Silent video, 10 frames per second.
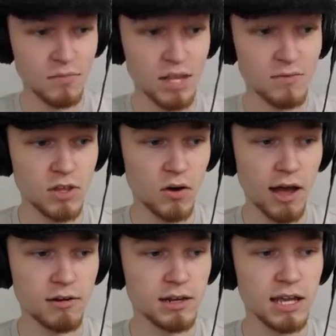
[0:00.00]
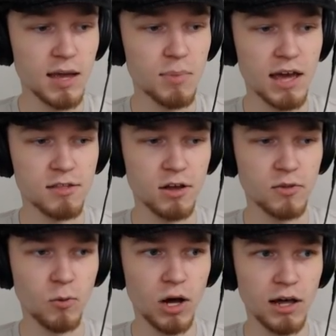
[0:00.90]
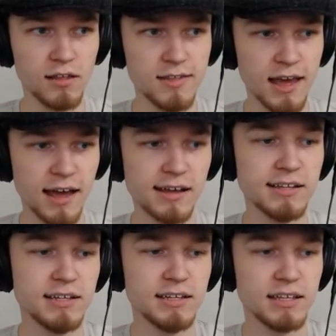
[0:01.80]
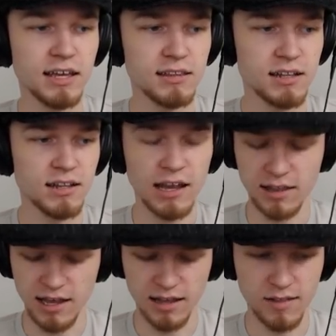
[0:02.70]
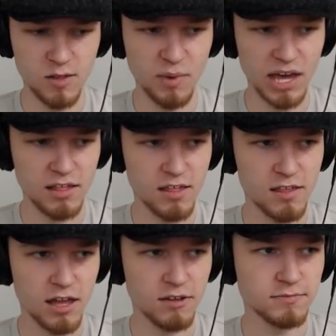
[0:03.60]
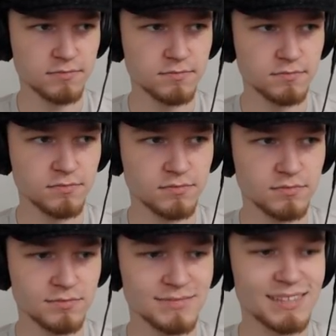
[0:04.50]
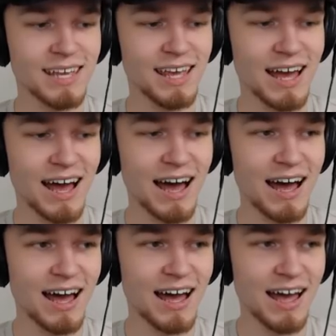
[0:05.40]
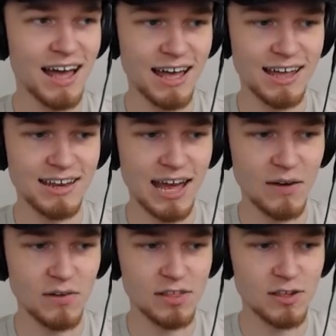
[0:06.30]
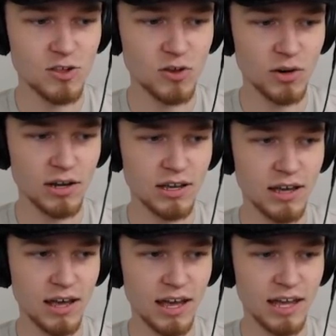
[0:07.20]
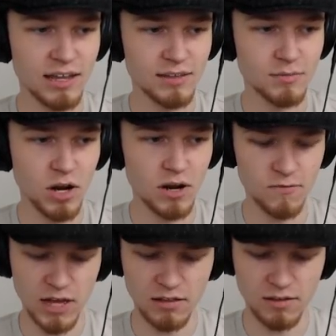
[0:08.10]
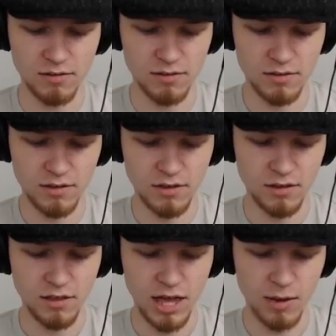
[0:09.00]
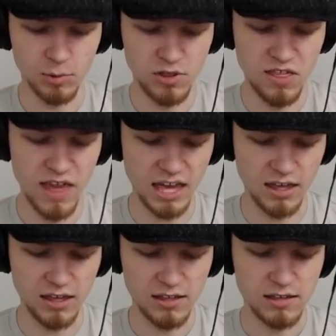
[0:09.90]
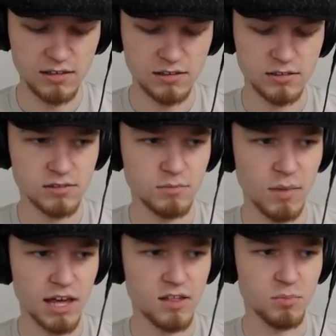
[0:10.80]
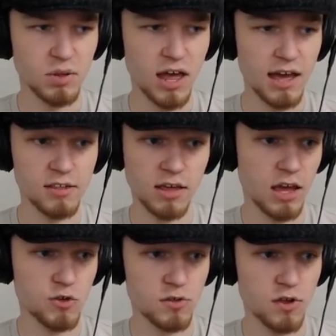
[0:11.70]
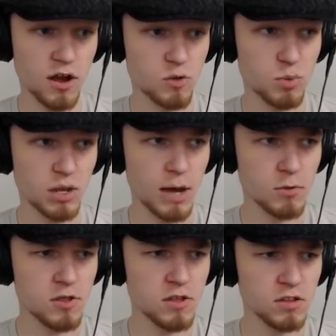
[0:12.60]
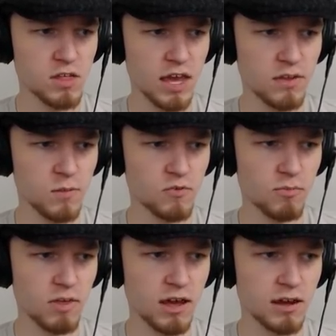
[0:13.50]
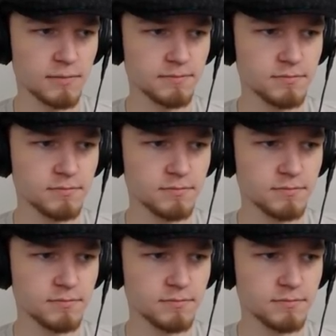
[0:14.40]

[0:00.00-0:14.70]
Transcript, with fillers: Even though, how did he get past all the walls? Yeah, and the like-like and the spikes and stuff. Ah, now it's a shortcut. Perfect. I will take my supplies. Okay, just hearts, but I will still take them from there.